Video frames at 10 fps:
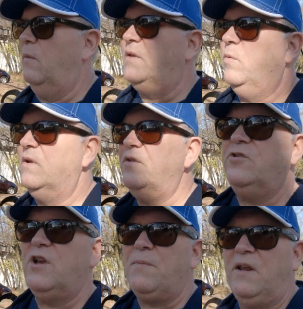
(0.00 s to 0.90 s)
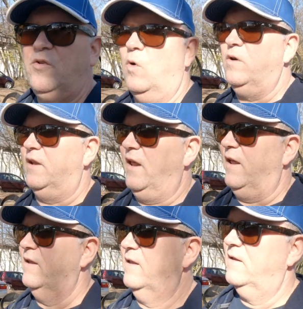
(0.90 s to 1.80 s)
What's our Japanese word
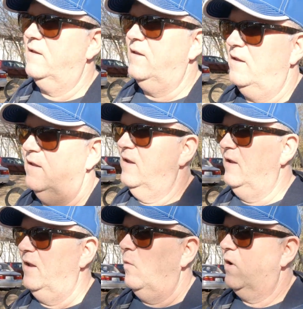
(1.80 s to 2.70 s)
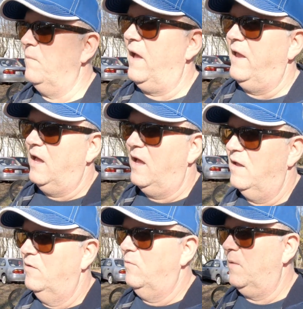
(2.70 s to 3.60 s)
today? You know, one of
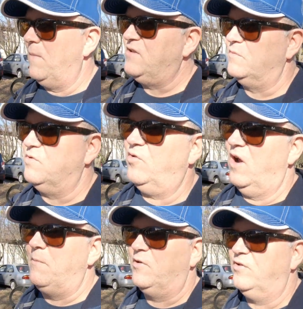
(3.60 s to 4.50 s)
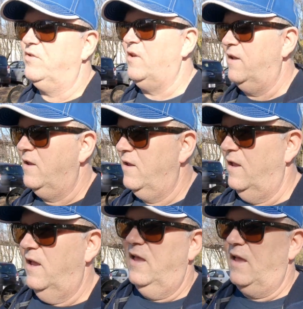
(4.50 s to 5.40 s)
my subscribers
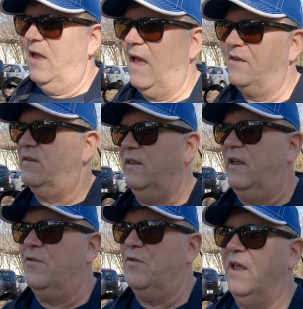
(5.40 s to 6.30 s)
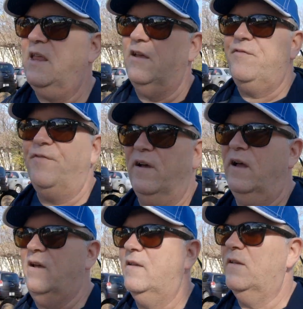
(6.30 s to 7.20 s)
asked the other day if
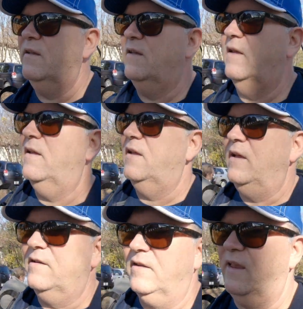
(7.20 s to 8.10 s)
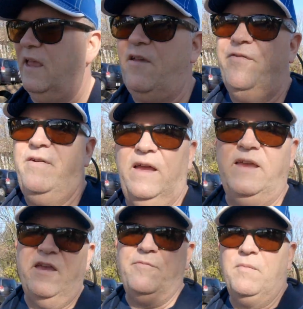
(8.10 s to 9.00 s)
so I
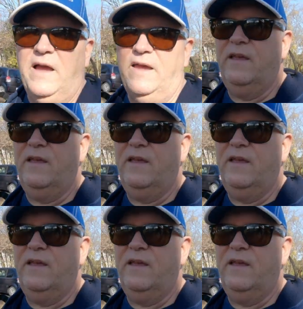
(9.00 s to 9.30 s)
gave my